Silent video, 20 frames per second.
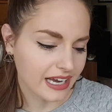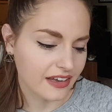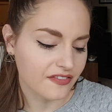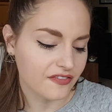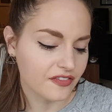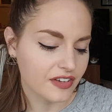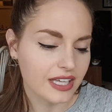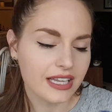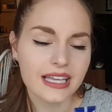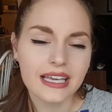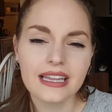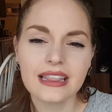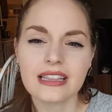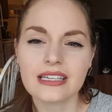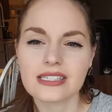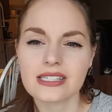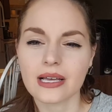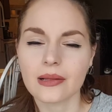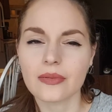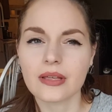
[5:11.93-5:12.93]
I feel like
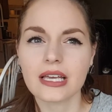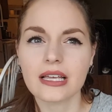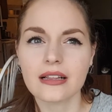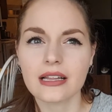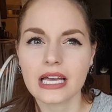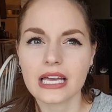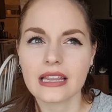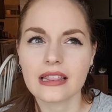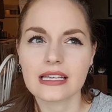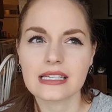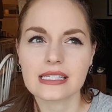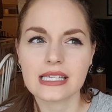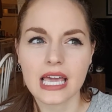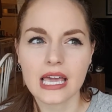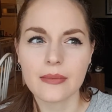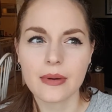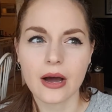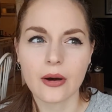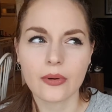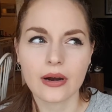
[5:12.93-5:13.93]
something like this
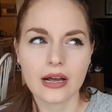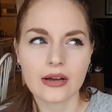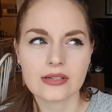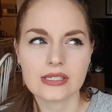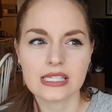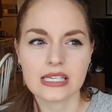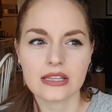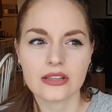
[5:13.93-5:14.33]
came out when I was